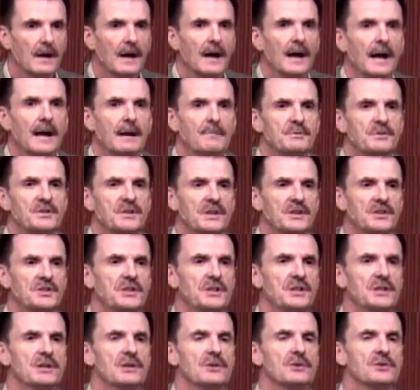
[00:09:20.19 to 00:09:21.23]
I'm sixty
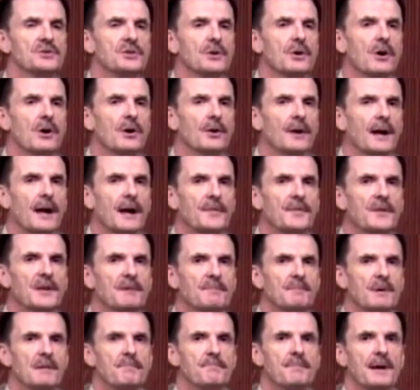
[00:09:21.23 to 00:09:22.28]
years old. I think
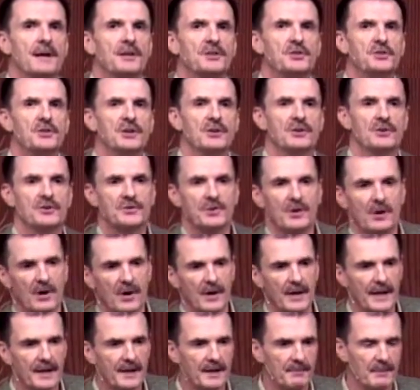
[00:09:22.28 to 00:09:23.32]
my best years are
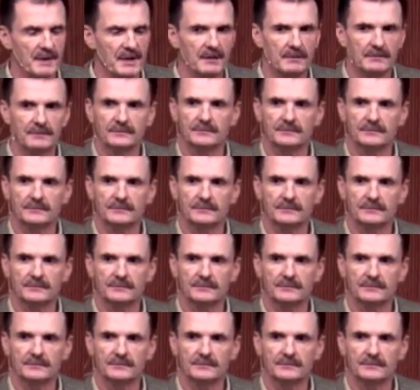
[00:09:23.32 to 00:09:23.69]
ahead of me.